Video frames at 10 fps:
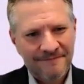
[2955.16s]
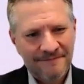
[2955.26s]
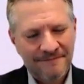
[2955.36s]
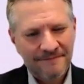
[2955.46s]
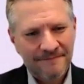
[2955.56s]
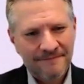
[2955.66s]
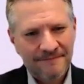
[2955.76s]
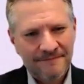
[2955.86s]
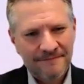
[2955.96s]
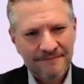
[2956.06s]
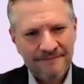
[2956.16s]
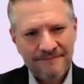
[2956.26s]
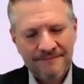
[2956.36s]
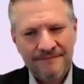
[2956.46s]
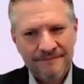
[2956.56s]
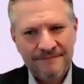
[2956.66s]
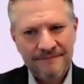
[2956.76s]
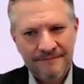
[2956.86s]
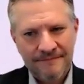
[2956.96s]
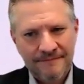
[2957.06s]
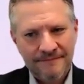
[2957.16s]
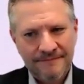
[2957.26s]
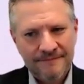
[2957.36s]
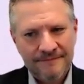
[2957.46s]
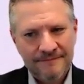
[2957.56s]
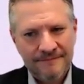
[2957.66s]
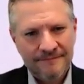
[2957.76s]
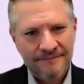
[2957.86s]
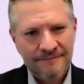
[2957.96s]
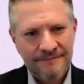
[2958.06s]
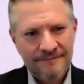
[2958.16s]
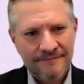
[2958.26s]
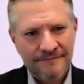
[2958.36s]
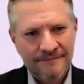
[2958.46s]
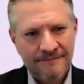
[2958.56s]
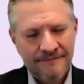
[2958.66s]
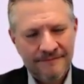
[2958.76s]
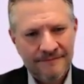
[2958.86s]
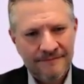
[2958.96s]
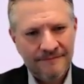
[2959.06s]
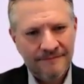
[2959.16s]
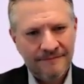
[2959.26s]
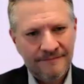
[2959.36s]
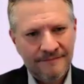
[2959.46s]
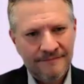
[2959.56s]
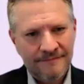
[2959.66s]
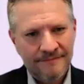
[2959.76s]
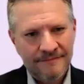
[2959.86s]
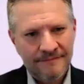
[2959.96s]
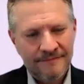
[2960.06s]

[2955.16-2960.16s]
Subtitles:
No words are spoken by the person on screen.